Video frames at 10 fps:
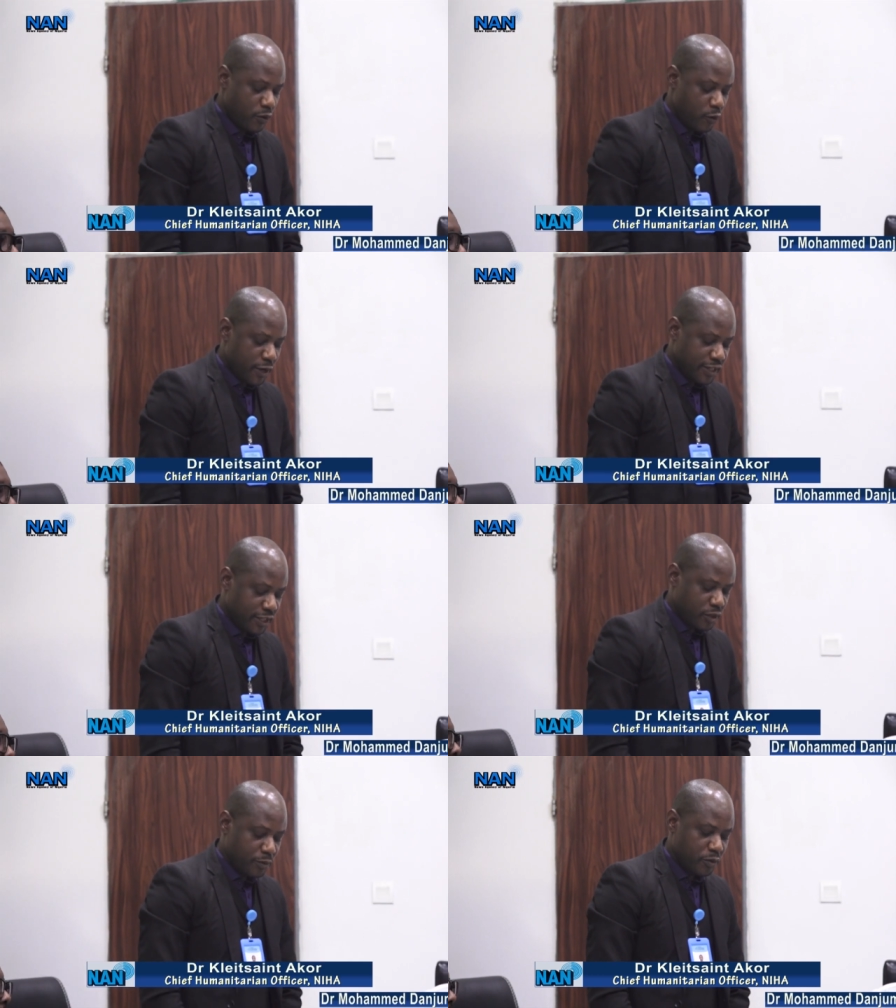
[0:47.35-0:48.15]
We are
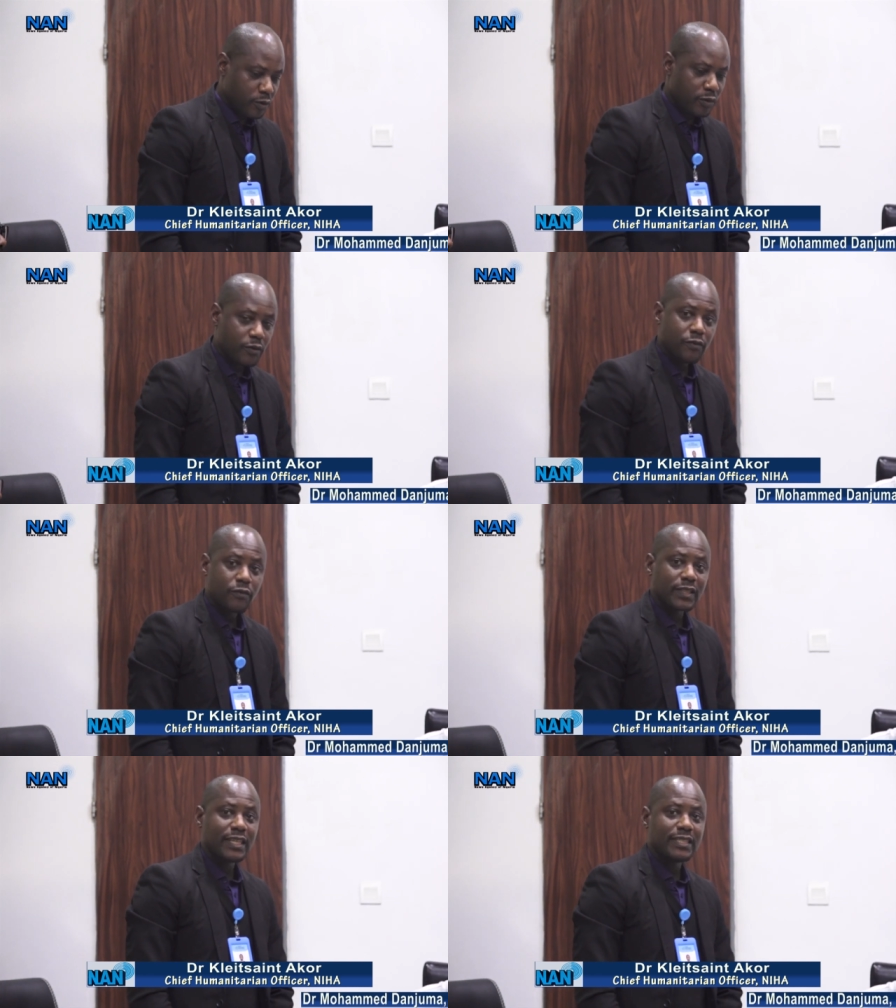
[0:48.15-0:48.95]
set up to
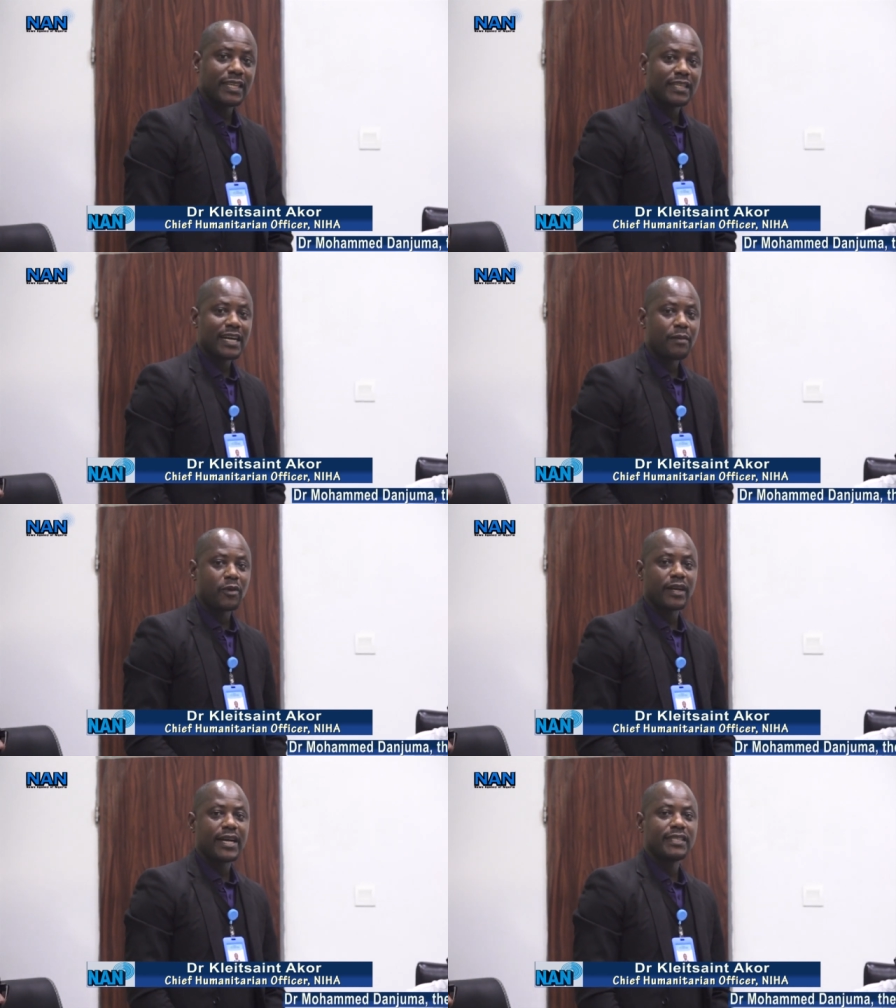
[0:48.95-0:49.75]
facilitate,
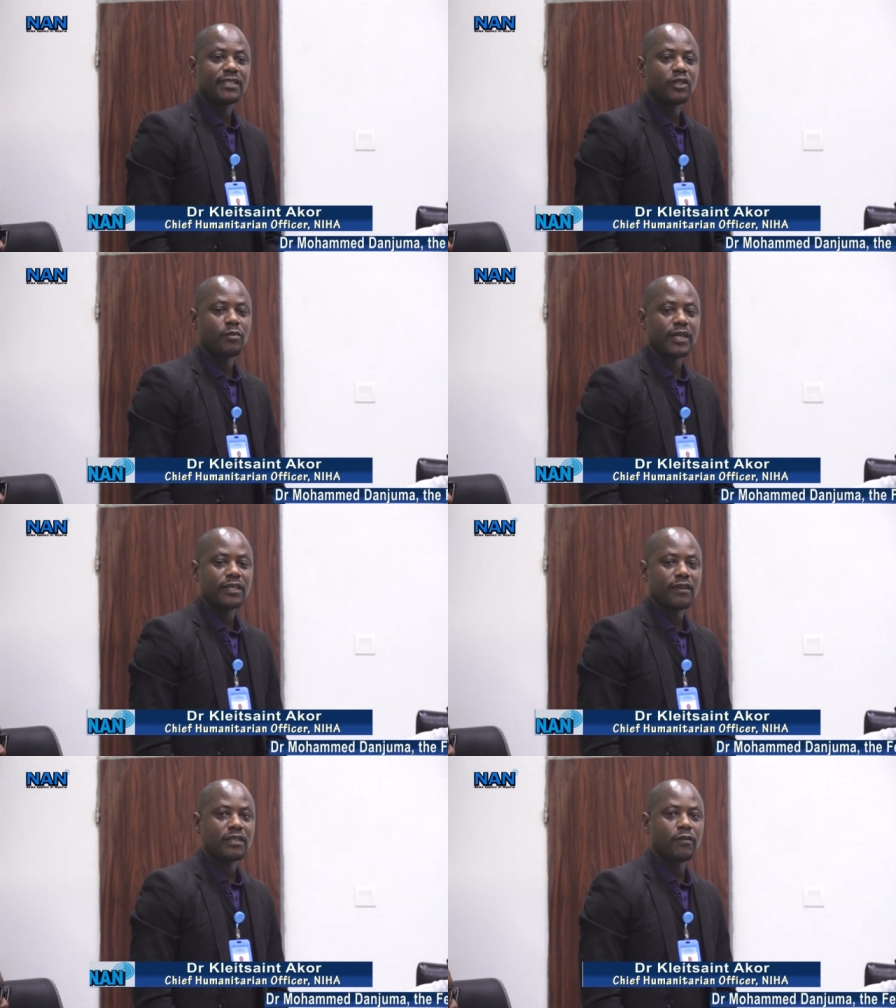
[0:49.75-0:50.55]
harmonize
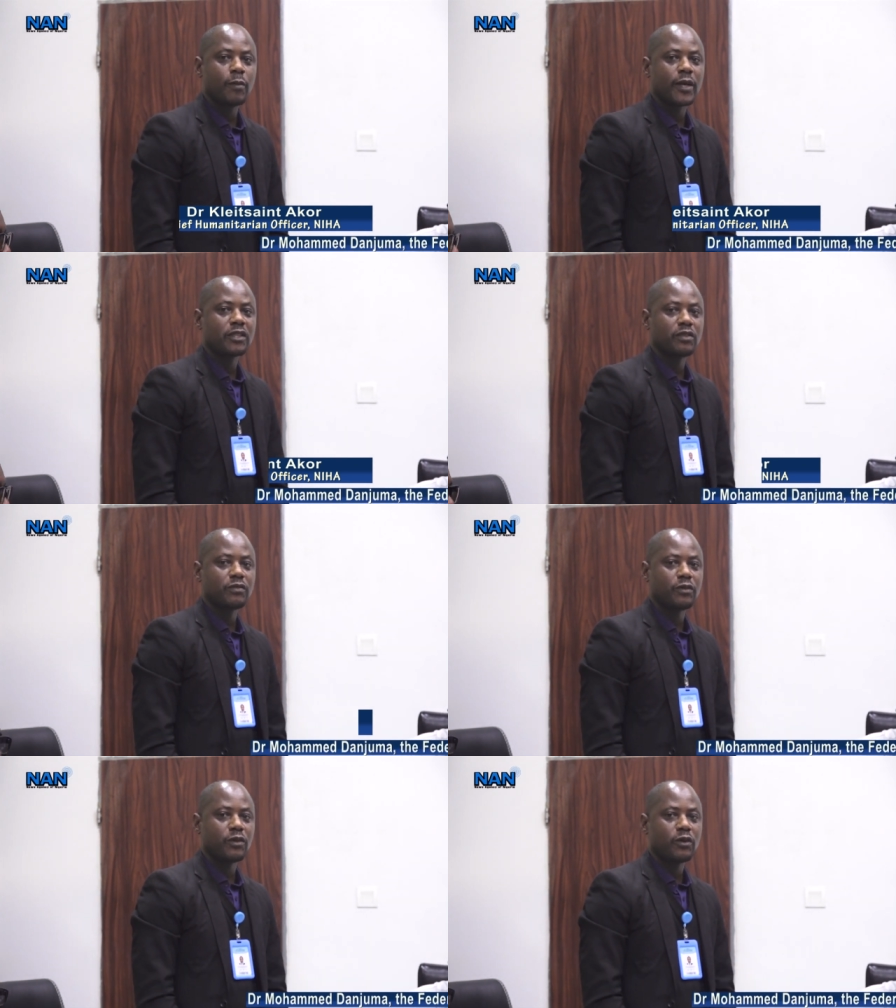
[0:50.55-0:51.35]
humanitarian action
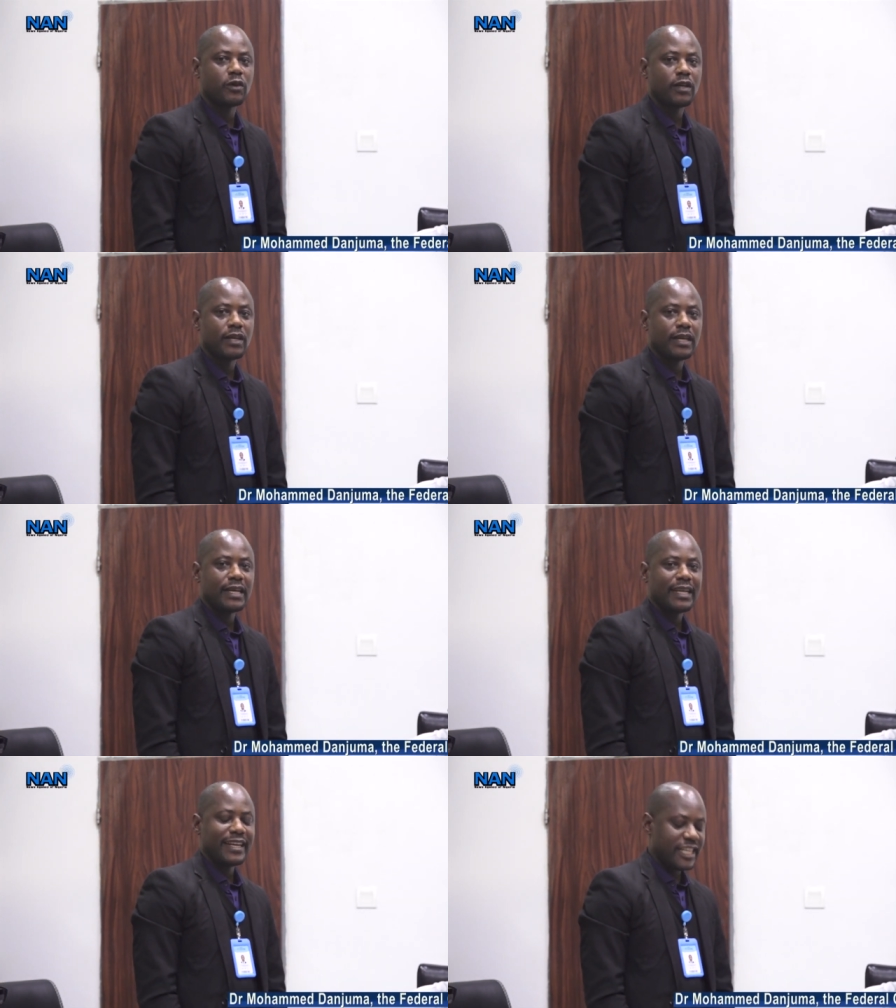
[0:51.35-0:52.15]
for
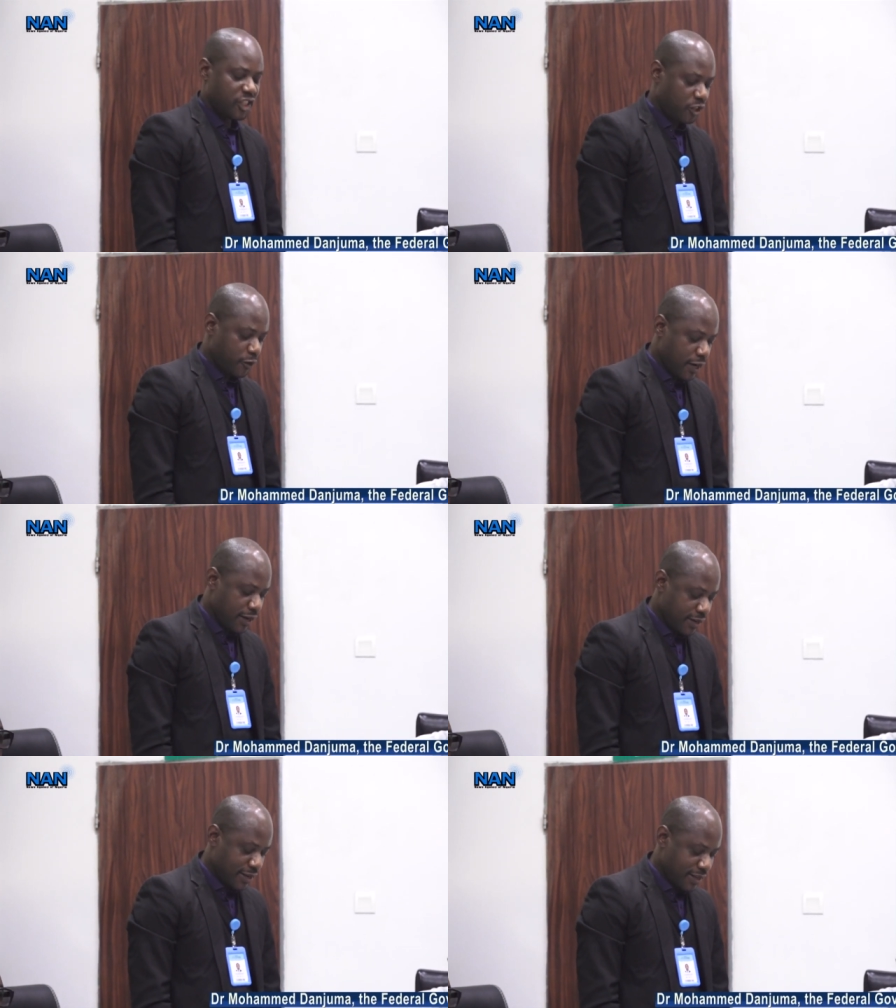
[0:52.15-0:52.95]
Nigeria
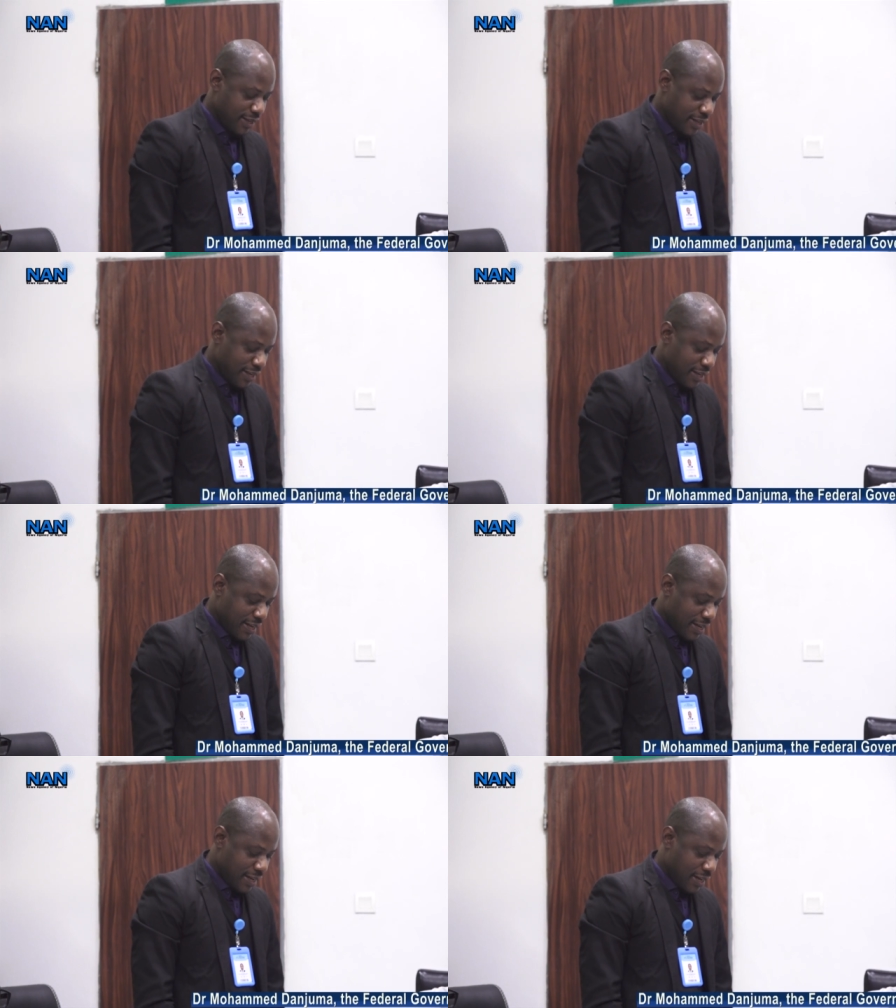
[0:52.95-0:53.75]

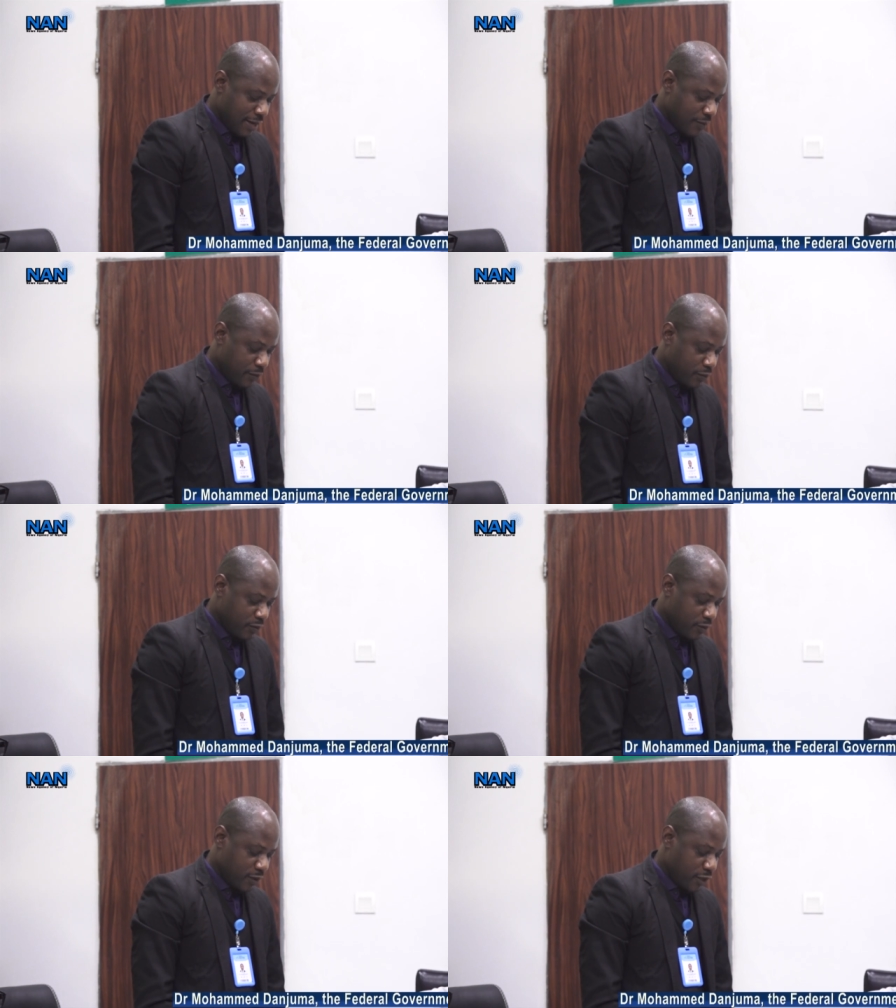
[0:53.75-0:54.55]
um,
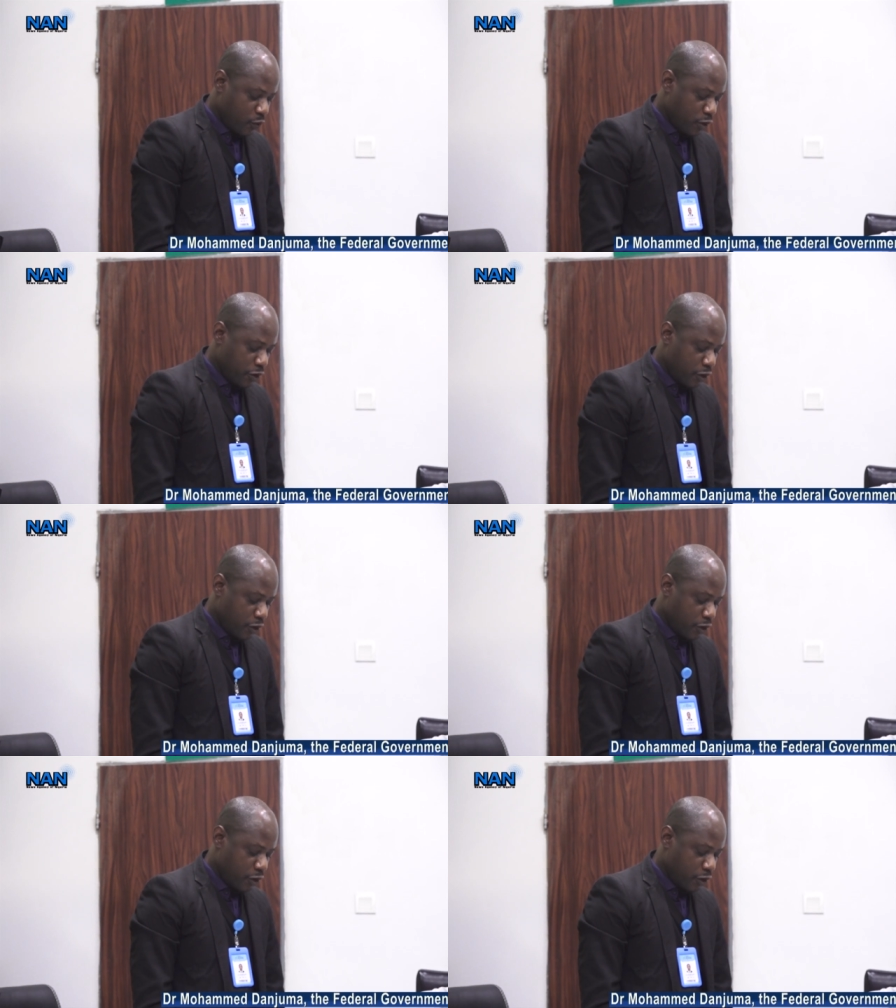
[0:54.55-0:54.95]
the World